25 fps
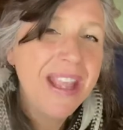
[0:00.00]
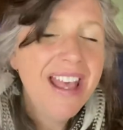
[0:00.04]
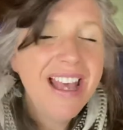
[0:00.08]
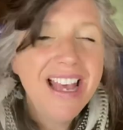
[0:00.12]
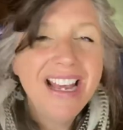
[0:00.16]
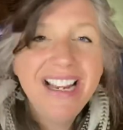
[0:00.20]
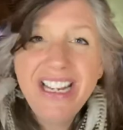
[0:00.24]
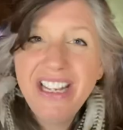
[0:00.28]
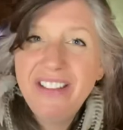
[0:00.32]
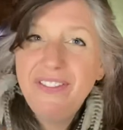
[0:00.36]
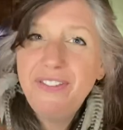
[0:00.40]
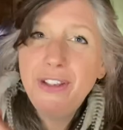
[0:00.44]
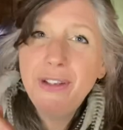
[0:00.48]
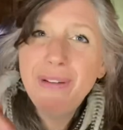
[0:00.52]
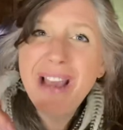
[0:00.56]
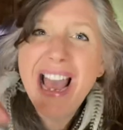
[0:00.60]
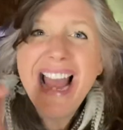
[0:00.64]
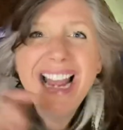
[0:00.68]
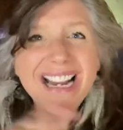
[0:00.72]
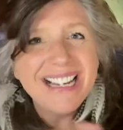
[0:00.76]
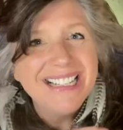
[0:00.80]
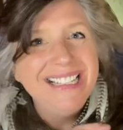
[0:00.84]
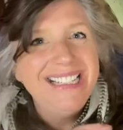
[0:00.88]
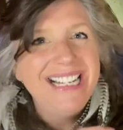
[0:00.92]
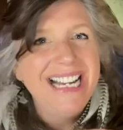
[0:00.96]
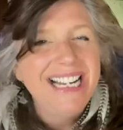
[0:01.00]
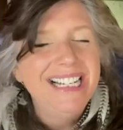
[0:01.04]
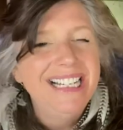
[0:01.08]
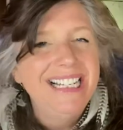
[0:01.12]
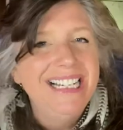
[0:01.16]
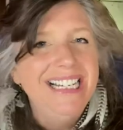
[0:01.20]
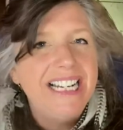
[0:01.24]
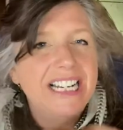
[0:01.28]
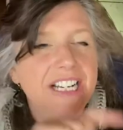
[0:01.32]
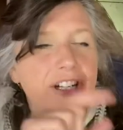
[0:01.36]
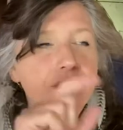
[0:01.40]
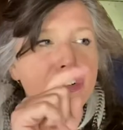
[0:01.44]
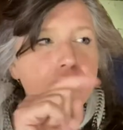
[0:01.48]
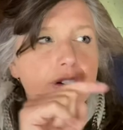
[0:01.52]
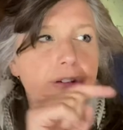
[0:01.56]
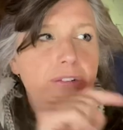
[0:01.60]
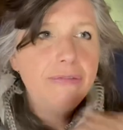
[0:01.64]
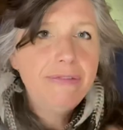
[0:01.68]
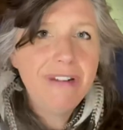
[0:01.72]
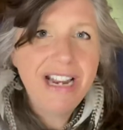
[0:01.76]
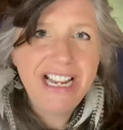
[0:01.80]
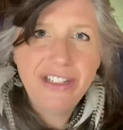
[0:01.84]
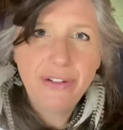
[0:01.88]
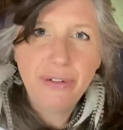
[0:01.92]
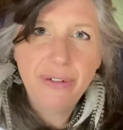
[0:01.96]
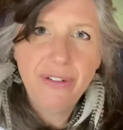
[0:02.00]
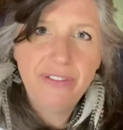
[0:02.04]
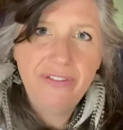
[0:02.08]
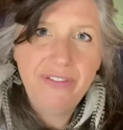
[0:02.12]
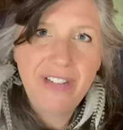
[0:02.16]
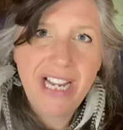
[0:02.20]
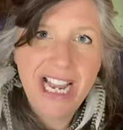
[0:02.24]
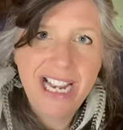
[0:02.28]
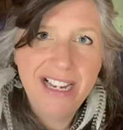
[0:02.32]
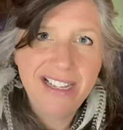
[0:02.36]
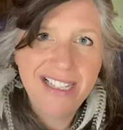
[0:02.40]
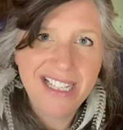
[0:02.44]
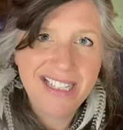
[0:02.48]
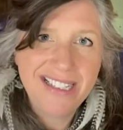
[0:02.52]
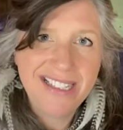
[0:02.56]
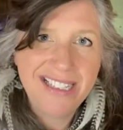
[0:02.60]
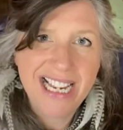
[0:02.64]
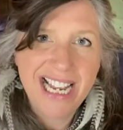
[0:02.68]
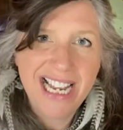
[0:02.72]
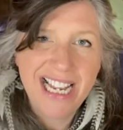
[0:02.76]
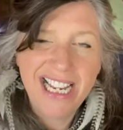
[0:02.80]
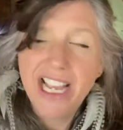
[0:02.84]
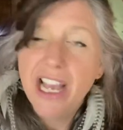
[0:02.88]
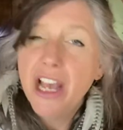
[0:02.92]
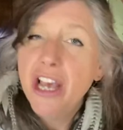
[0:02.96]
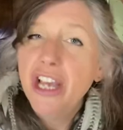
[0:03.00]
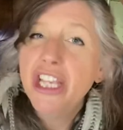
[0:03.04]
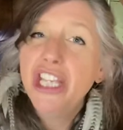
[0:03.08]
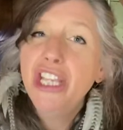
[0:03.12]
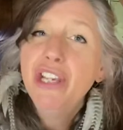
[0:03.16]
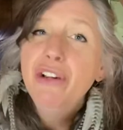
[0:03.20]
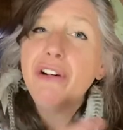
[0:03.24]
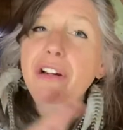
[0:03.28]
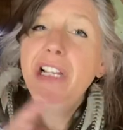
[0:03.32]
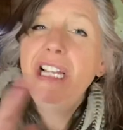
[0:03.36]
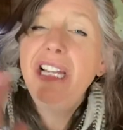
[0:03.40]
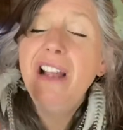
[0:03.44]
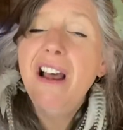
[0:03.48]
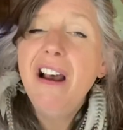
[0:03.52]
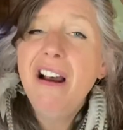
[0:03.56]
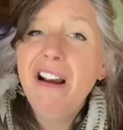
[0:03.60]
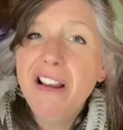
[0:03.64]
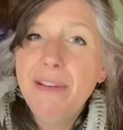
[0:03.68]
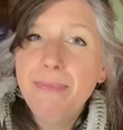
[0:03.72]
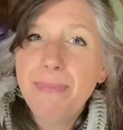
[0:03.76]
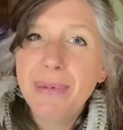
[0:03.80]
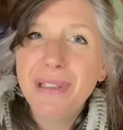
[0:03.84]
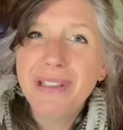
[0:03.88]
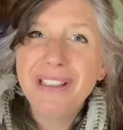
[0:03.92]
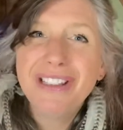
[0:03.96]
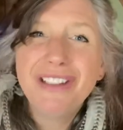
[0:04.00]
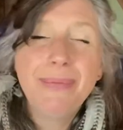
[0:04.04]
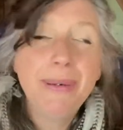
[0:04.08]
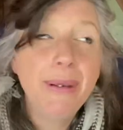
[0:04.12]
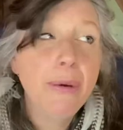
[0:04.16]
And if you accidentally tread on a flower this day, you're liable to be